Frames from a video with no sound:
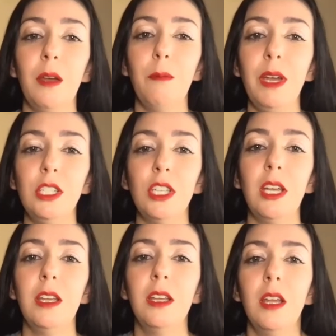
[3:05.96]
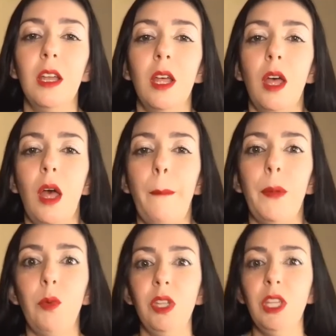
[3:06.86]
a budget.
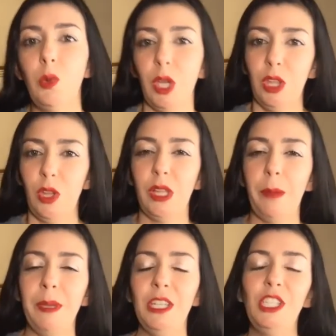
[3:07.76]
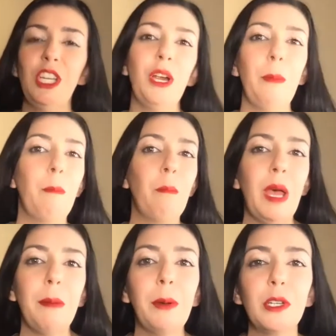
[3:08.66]
But really quick though, let me share
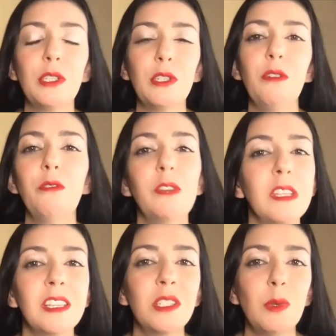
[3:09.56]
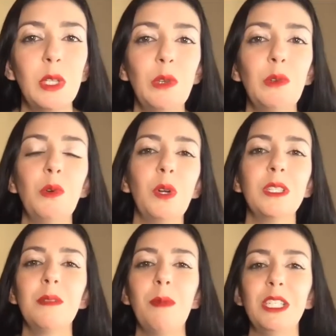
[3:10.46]
my personal feelings with you
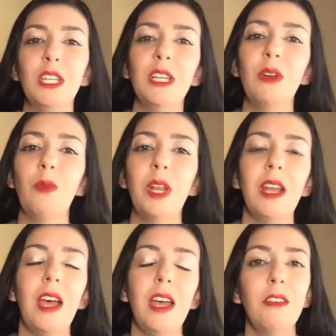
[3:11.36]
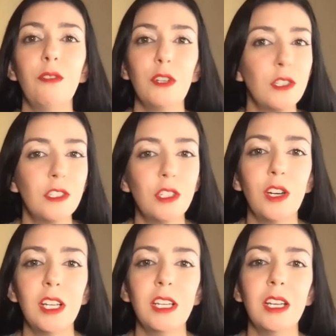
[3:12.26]
towards the budget. When I first
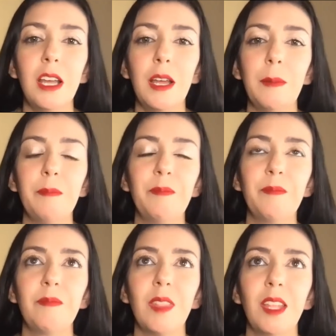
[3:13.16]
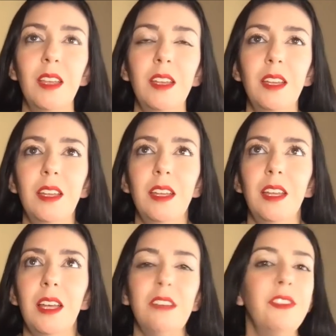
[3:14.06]
started, I
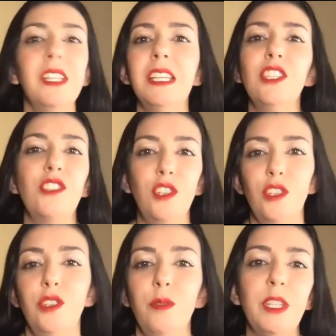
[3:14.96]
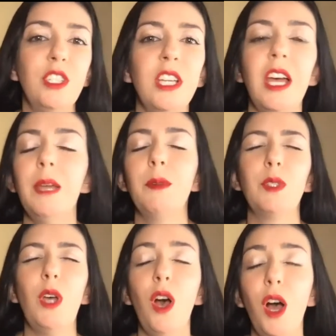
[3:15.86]
felt like it just took too much time. It
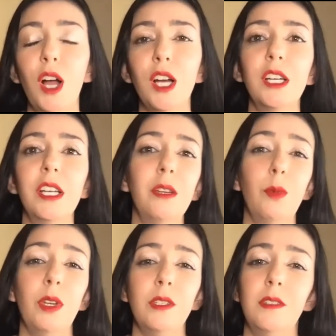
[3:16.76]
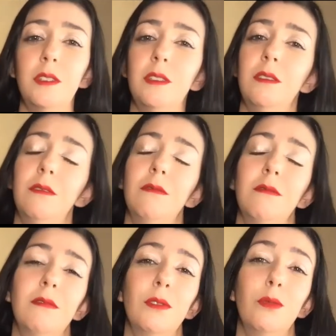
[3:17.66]
was hard. It was
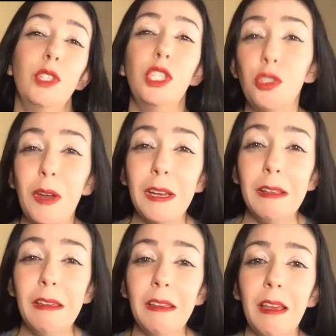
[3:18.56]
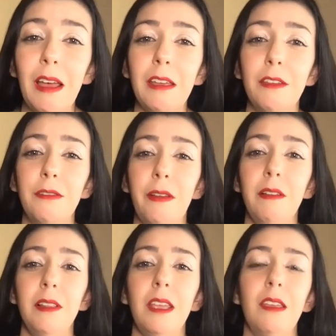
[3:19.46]
restraining. I
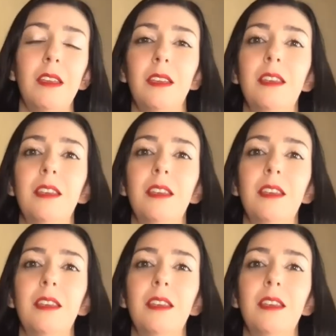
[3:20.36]
felt like